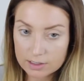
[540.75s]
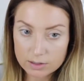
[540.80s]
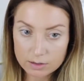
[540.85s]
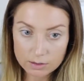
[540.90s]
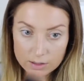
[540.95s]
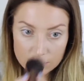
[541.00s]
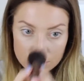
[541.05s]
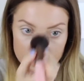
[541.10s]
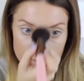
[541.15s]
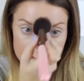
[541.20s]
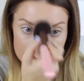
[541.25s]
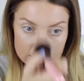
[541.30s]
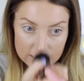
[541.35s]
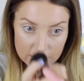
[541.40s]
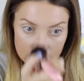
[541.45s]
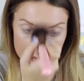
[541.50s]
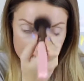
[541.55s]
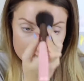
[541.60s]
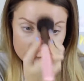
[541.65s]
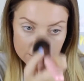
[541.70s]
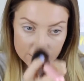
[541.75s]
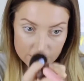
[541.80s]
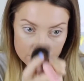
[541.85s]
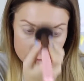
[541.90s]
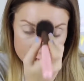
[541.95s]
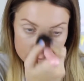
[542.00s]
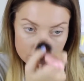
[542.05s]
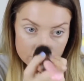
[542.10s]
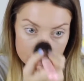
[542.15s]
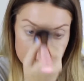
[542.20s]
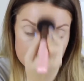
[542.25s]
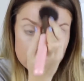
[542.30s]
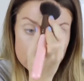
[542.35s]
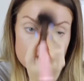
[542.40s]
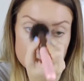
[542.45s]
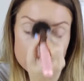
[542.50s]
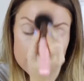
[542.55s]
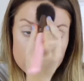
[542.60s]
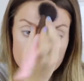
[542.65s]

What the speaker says: So a little bit down your nose.